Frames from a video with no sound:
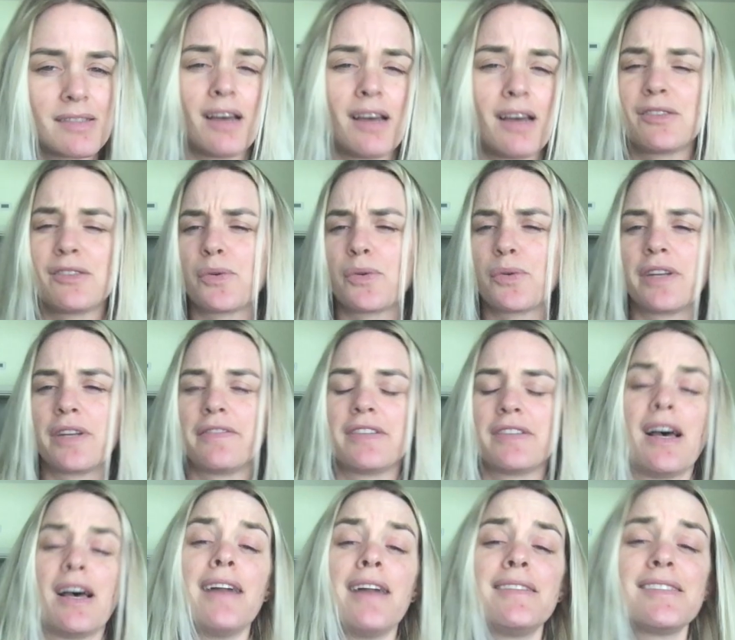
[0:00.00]
a sort
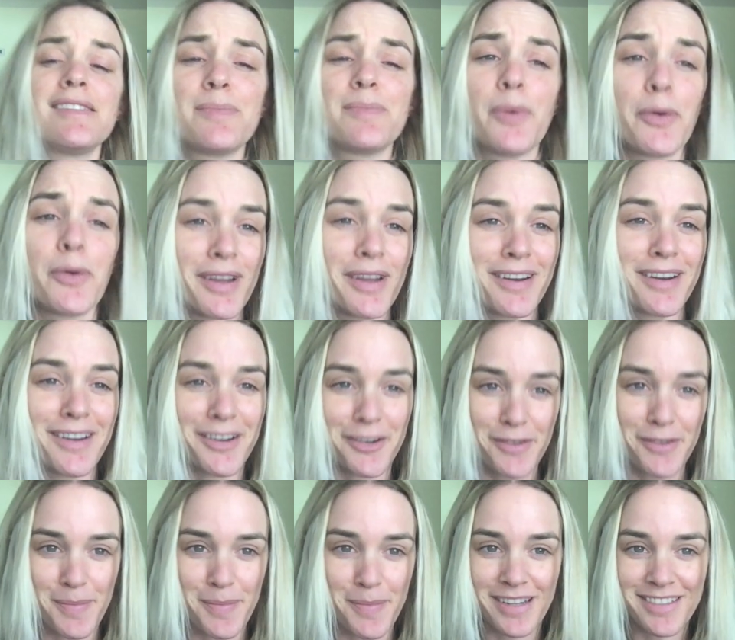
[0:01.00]
of unspoken
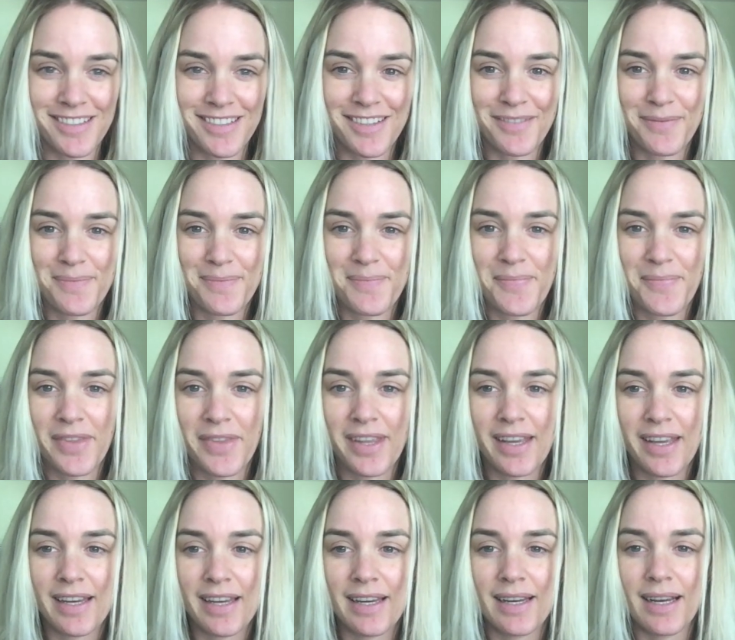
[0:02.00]
agreement.
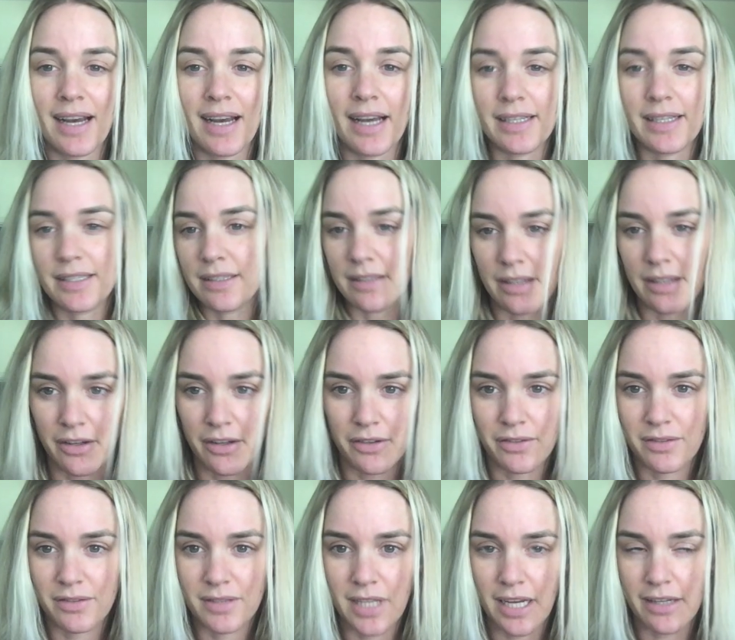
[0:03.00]
I didn't know.
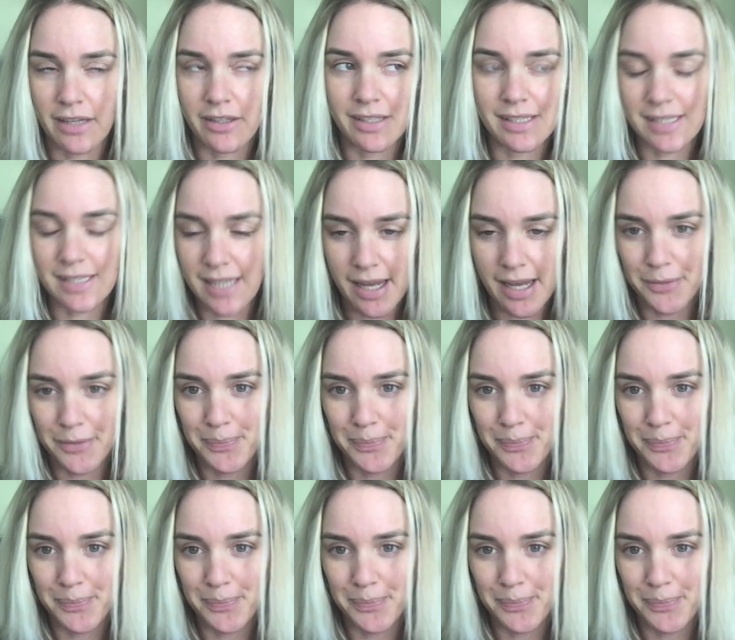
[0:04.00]
I couldn't tell.